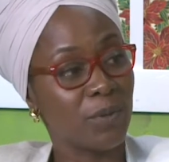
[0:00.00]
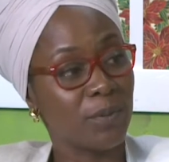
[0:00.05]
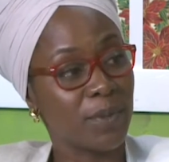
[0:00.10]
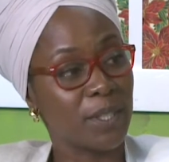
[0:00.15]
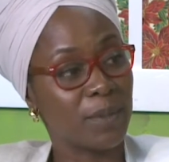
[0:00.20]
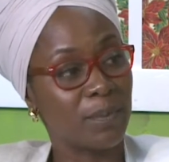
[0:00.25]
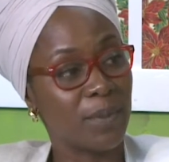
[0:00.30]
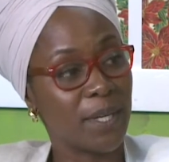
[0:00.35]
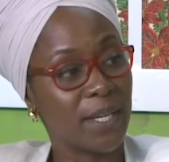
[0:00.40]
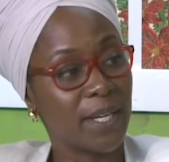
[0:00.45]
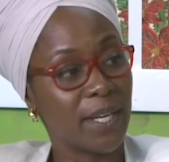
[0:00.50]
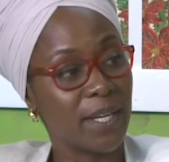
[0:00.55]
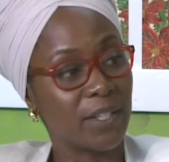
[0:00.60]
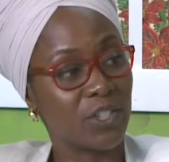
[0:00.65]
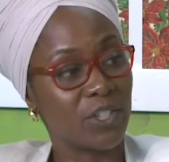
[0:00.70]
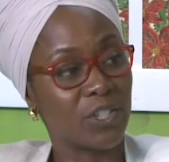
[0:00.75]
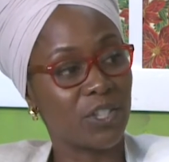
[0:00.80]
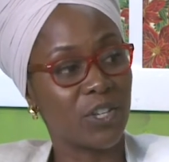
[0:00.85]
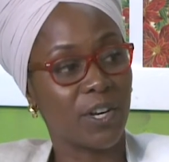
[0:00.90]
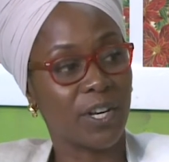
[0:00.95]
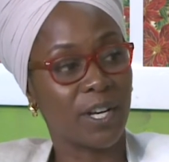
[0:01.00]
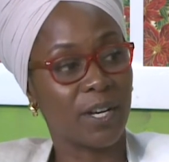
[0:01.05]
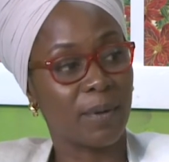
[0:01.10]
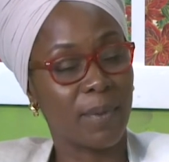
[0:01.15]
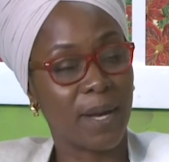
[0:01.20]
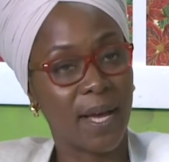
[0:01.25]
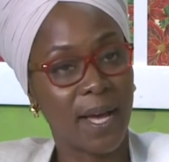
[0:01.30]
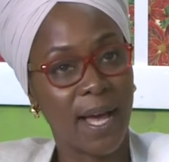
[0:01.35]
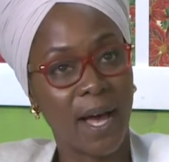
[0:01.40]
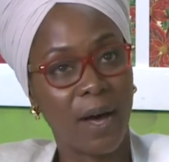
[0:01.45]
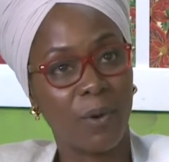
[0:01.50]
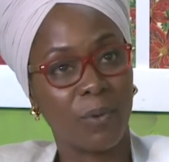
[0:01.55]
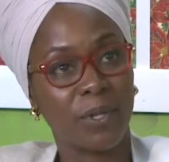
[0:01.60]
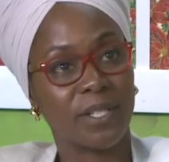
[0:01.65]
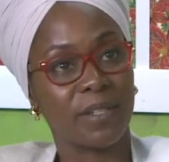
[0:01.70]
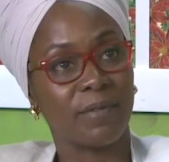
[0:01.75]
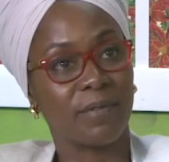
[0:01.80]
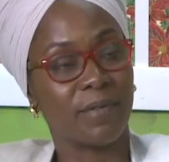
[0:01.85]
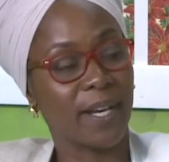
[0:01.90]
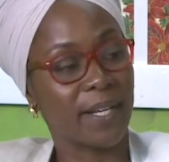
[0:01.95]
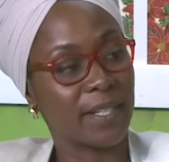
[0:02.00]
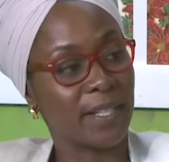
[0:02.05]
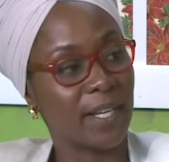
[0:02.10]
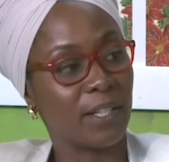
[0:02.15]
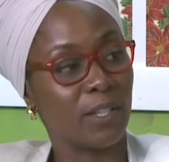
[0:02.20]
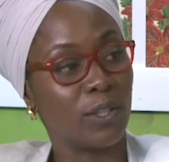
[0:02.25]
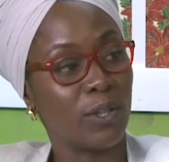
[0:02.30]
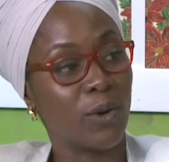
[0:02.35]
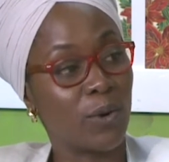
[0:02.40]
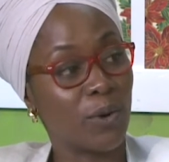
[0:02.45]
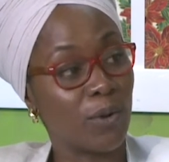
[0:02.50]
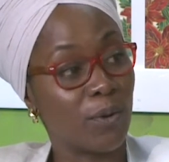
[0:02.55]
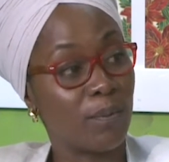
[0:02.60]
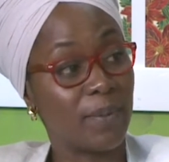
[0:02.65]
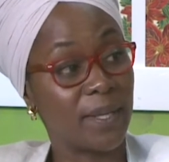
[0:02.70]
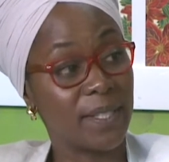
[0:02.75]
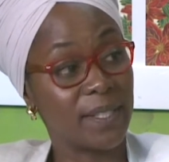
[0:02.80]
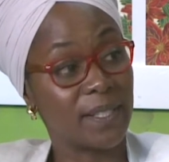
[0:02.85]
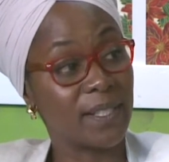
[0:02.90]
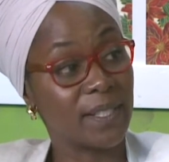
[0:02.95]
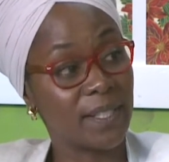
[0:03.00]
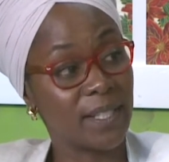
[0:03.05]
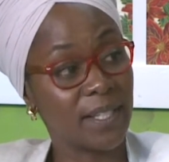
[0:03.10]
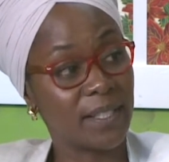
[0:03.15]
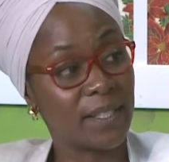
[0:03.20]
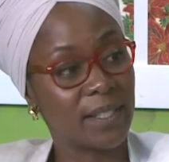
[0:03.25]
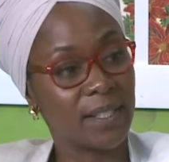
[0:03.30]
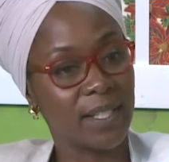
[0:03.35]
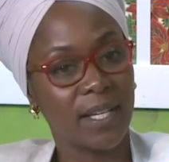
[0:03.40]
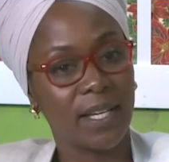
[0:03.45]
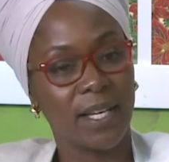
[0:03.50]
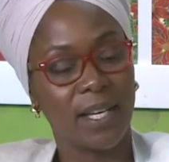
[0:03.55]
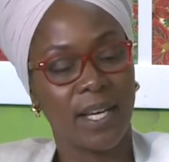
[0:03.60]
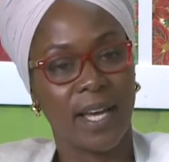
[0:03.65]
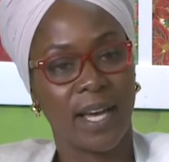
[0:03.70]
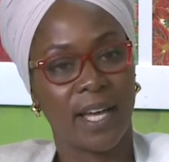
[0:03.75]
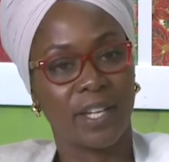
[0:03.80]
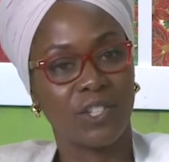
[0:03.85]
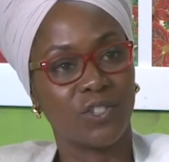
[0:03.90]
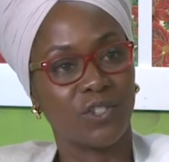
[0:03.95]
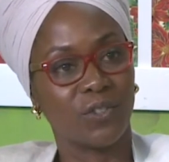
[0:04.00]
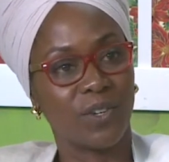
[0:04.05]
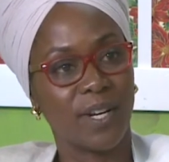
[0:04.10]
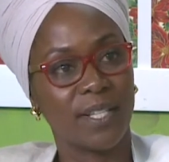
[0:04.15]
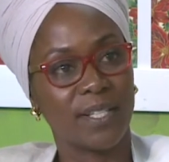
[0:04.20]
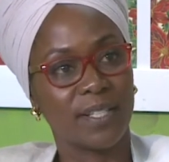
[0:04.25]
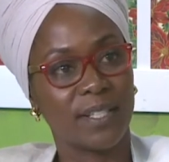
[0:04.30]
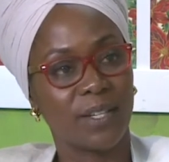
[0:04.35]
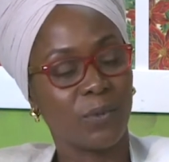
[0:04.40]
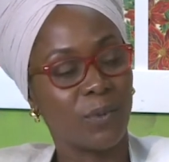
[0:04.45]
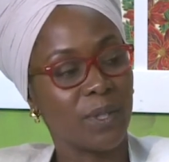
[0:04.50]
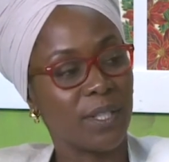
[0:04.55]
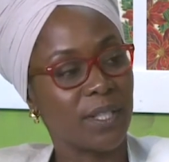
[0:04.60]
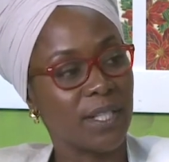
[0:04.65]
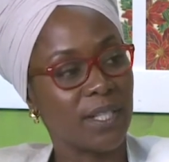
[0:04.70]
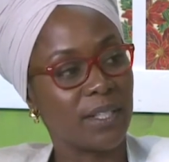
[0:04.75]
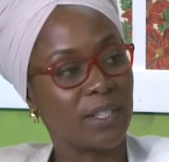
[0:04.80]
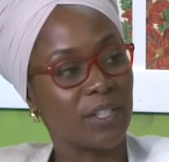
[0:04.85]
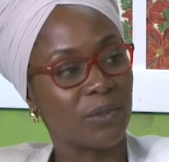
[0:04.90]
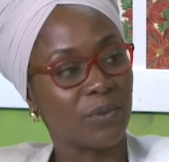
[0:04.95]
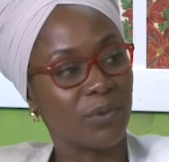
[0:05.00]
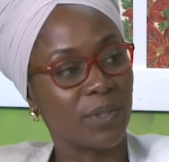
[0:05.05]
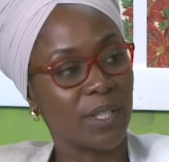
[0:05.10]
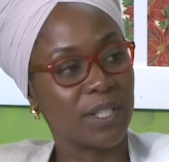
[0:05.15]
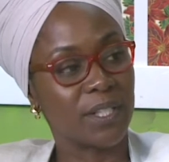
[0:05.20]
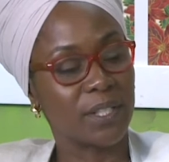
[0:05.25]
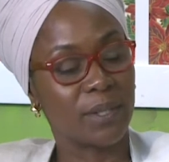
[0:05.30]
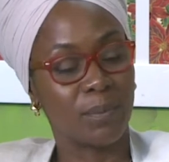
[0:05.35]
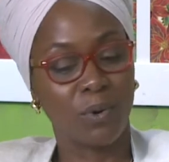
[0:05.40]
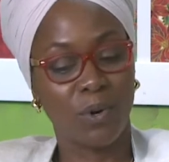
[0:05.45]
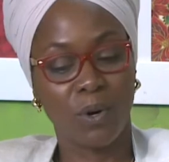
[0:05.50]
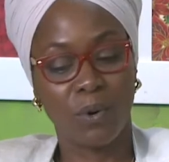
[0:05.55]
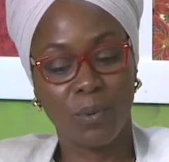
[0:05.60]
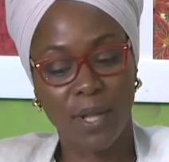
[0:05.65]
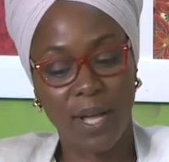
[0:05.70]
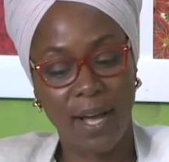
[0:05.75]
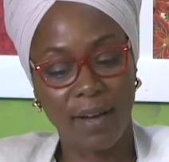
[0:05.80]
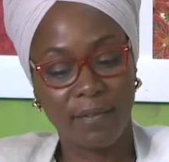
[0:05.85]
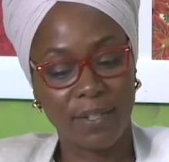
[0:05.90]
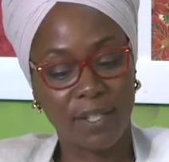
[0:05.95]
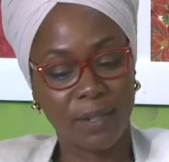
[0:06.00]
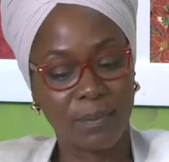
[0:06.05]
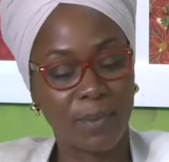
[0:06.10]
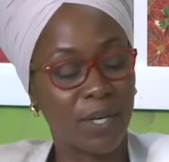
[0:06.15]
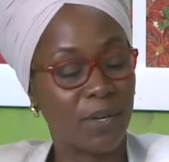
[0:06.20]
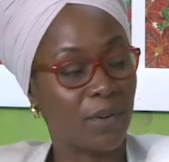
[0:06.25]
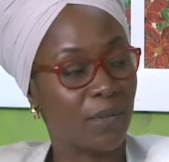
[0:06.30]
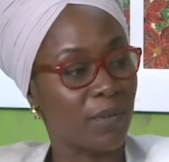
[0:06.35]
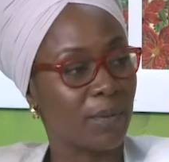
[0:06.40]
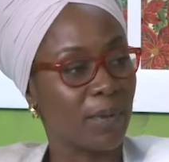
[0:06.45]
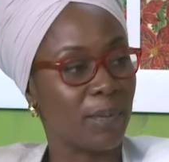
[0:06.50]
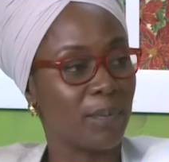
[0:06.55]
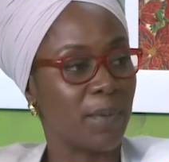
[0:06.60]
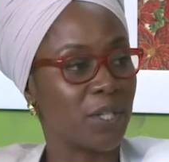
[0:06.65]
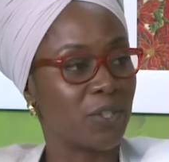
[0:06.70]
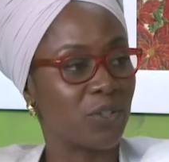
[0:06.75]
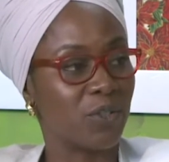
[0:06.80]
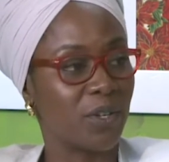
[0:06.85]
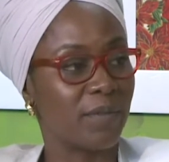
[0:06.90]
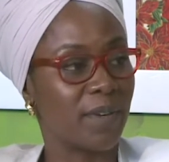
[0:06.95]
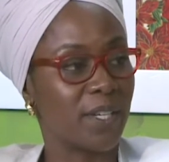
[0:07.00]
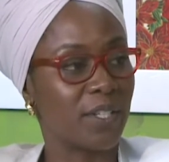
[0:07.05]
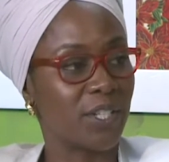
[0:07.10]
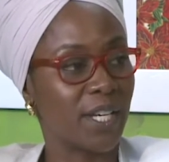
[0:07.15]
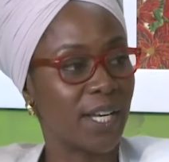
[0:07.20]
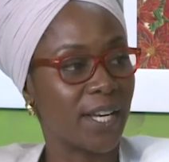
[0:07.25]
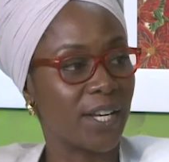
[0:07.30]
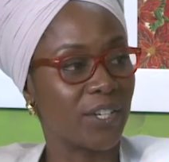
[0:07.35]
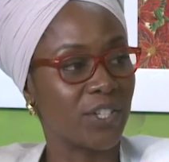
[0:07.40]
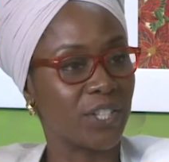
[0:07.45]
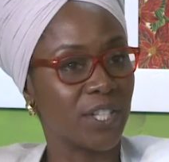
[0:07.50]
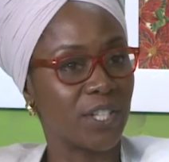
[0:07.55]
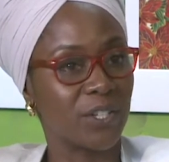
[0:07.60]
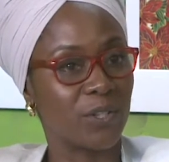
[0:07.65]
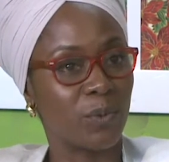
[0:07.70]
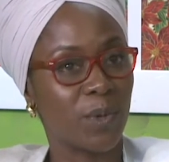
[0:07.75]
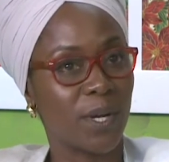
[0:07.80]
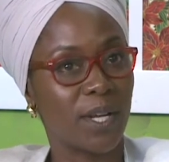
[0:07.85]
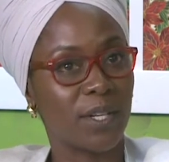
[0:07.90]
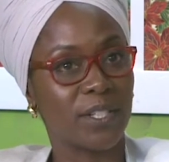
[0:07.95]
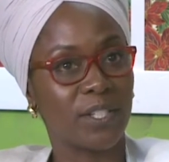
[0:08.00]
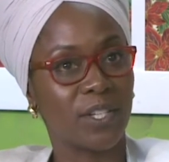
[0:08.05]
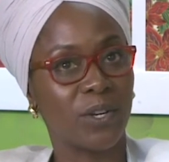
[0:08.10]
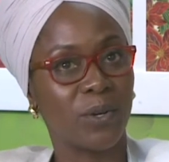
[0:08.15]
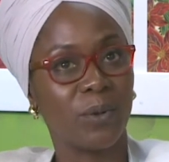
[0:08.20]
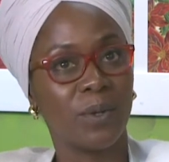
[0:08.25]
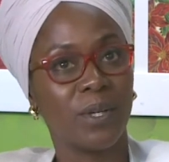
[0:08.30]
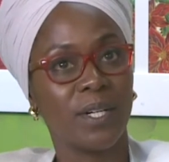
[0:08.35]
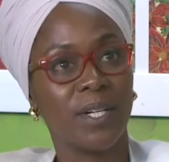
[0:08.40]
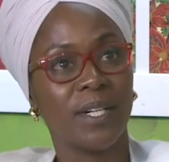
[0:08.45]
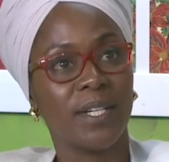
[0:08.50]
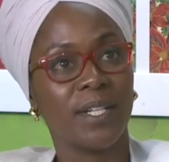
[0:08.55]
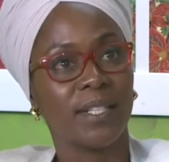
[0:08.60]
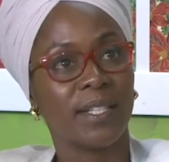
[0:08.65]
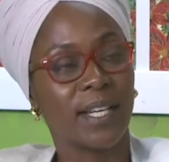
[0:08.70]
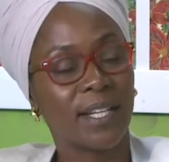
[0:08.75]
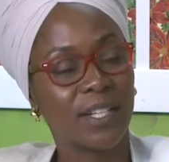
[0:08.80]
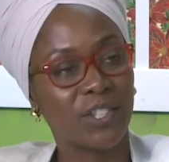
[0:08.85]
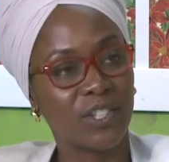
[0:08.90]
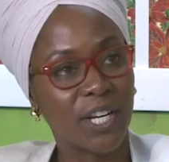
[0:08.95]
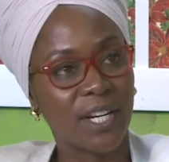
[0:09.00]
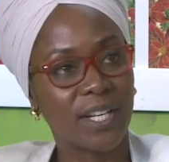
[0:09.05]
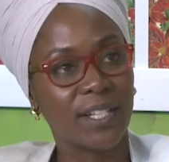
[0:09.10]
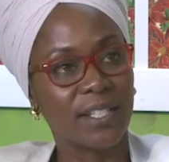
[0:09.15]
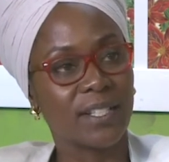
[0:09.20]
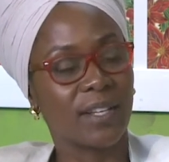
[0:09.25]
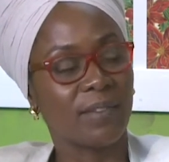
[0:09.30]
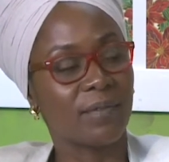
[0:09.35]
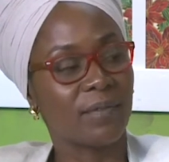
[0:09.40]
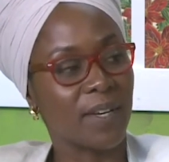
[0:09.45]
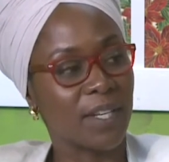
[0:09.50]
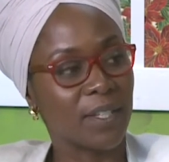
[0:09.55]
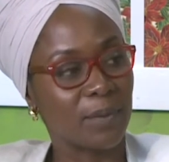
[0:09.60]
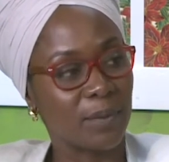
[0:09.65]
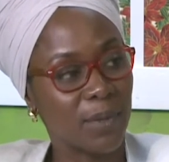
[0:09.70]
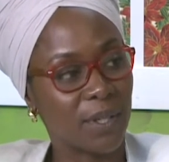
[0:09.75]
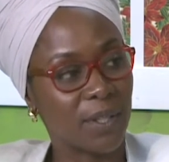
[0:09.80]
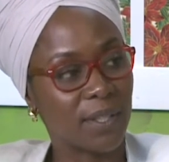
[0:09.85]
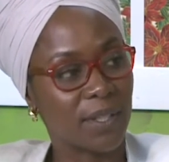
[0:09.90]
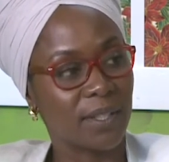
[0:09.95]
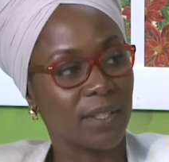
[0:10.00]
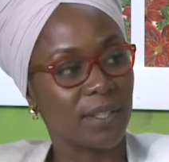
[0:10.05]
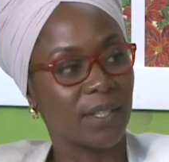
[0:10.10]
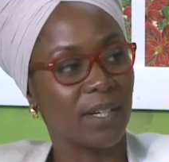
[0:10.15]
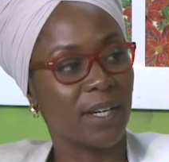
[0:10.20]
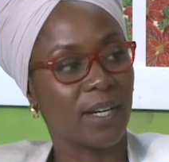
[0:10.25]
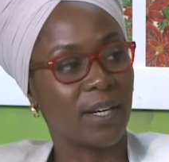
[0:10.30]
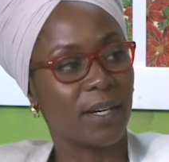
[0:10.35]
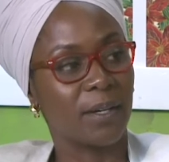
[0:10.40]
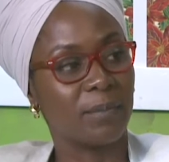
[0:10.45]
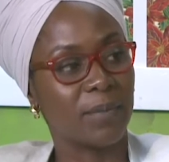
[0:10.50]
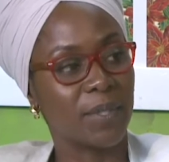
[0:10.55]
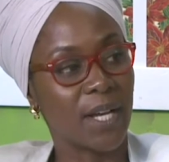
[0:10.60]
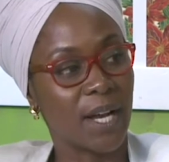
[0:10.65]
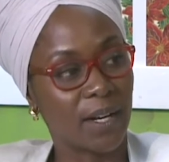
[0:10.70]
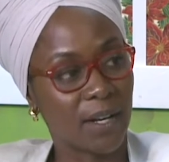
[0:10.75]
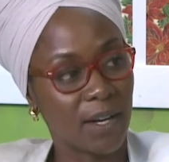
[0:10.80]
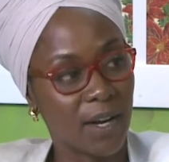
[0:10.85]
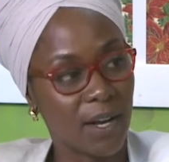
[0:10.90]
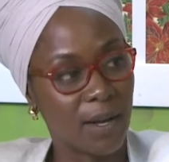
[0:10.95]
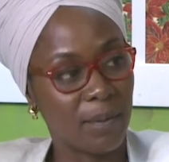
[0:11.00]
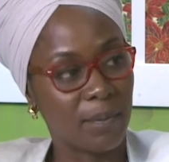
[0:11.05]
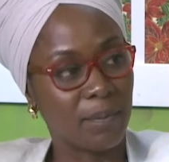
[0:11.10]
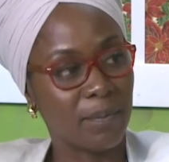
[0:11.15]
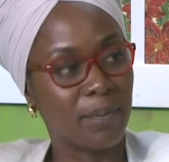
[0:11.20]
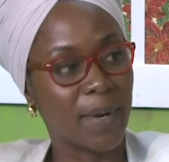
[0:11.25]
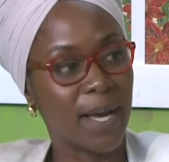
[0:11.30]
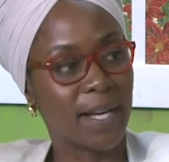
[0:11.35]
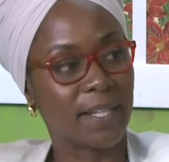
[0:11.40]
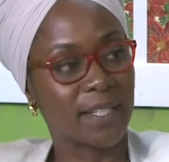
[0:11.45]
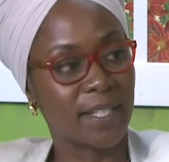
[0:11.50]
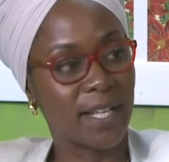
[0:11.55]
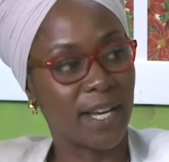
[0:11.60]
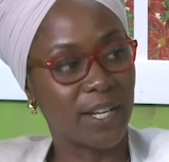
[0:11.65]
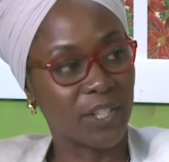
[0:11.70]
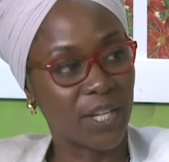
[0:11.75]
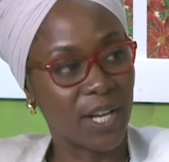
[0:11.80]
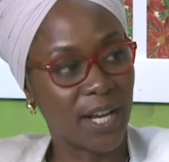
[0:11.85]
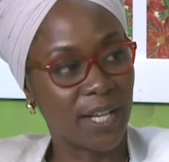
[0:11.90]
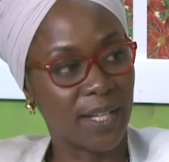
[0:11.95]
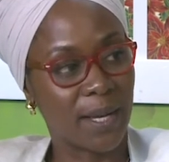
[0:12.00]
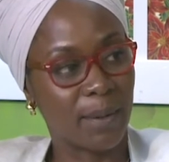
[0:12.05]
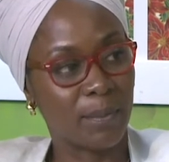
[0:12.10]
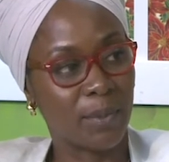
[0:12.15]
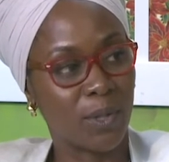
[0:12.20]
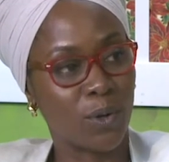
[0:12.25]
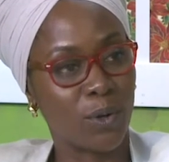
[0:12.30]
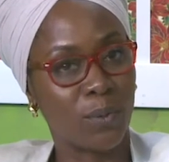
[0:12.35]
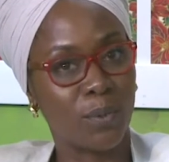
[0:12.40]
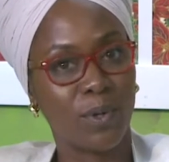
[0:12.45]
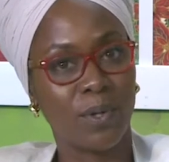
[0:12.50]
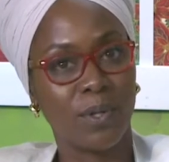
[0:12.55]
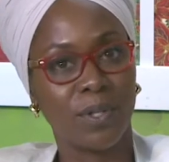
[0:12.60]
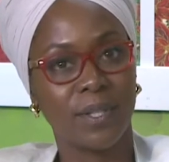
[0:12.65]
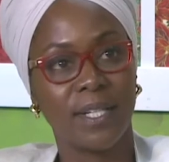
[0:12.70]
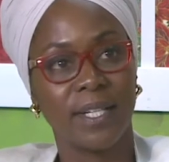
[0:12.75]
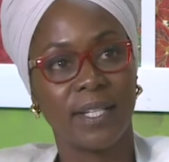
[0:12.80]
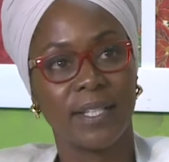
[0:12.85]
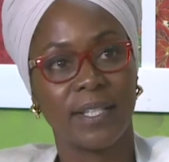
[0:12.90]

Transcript: who will be speaking, just talking about how it's affecting local businesses and trends that we need to really support. We'll have a speaker from the Ministry of Education as well. So they can check us on Facebook.com/iLab Global.